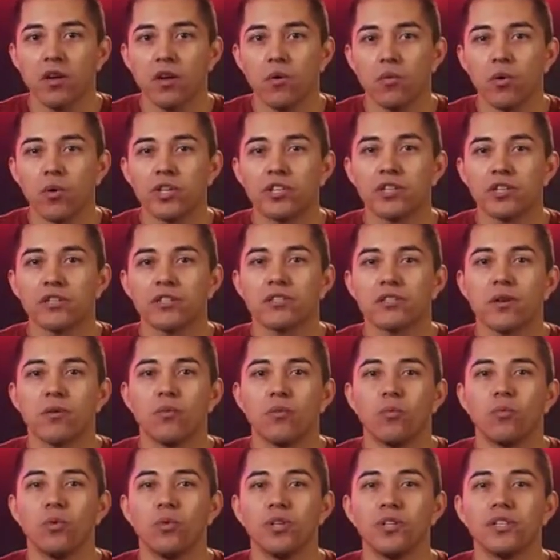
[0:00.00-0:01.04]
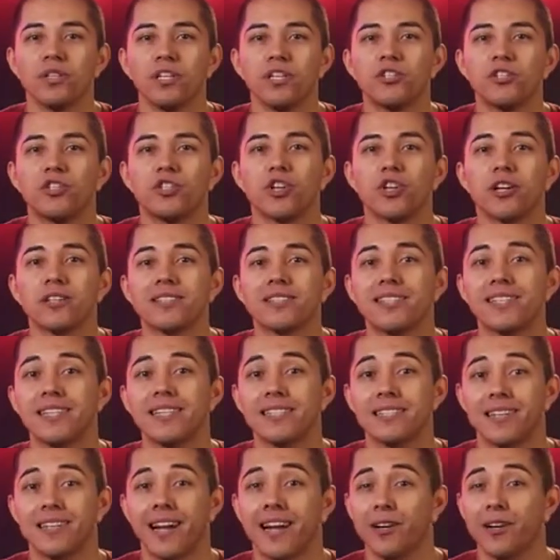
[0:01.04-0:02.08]
which is really just the
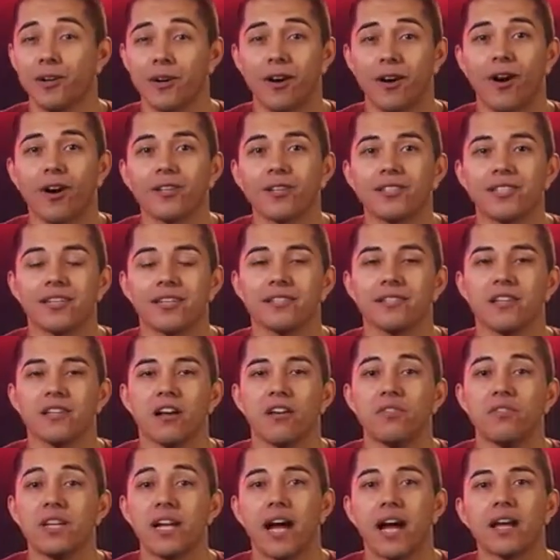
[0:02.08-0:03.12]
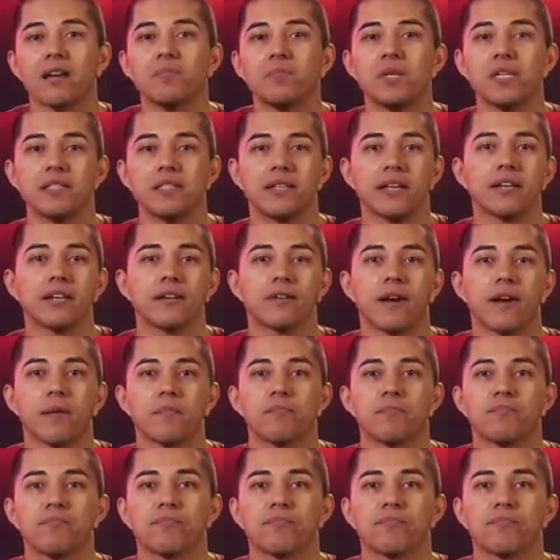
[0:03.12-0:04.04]
entire contents of an IP datagram.